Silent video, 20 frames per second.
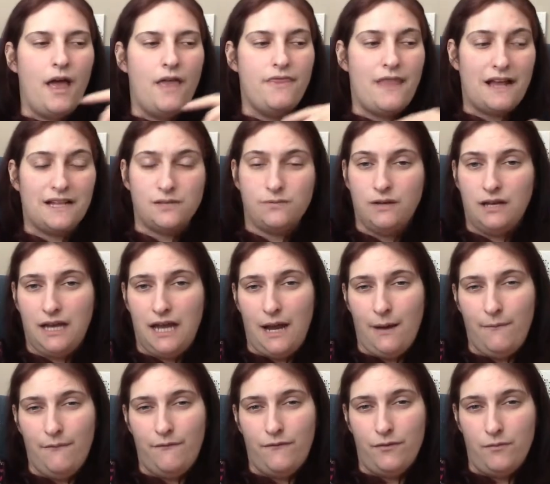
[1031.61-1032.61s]
And that's what it
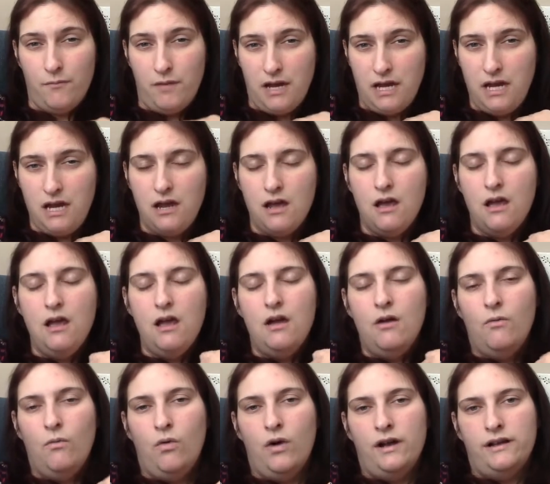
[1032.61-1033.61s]
came for me,
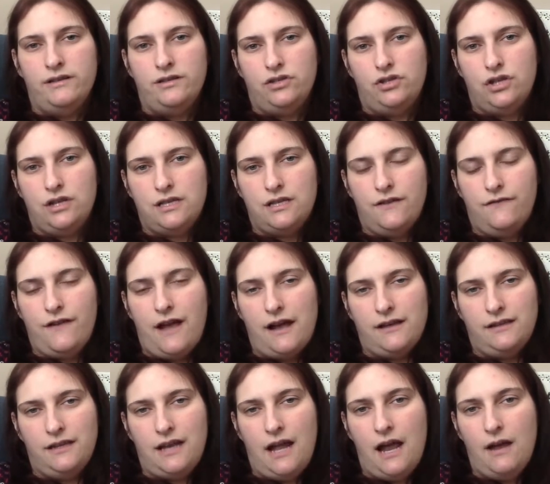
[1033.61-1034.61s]
was just the
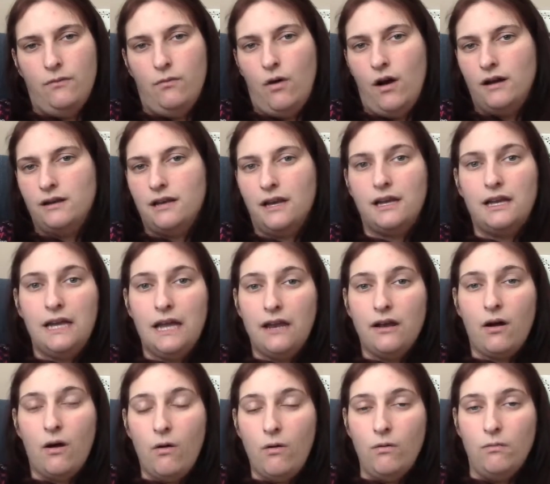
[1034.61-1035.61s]
fact that I want a
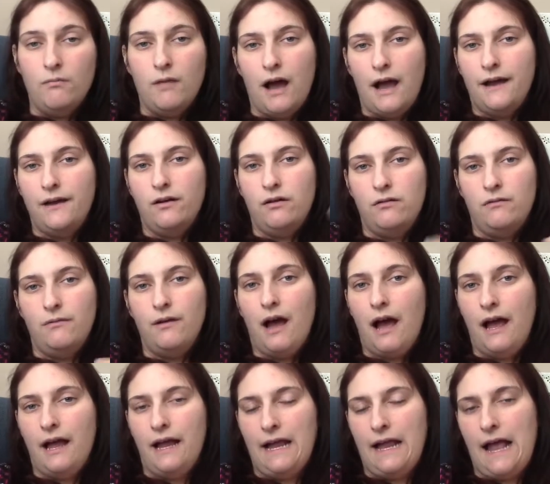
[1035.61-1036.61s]
kid home.
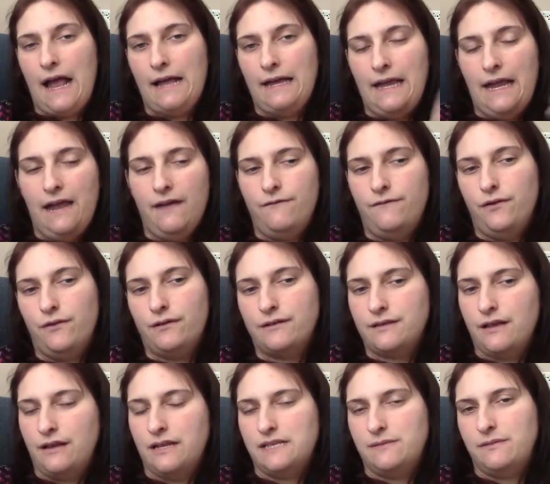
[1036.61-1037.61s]
I can't
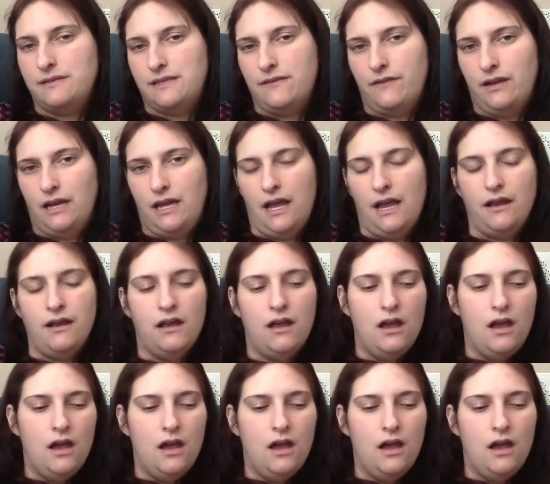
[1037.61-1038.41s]
focus on a specific kid.